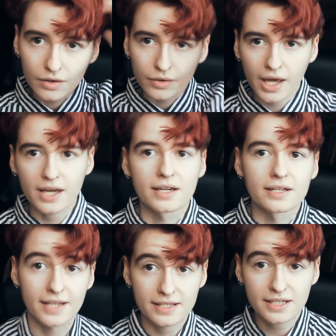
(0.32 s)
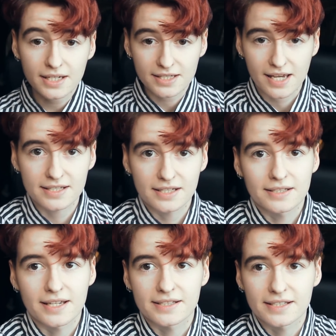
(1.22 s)
Okay, testing,
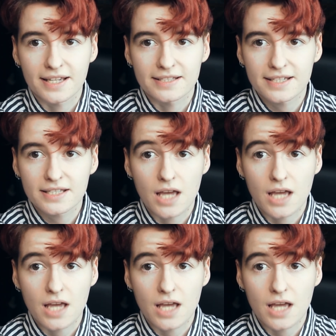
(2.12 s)
testing, testing, testing,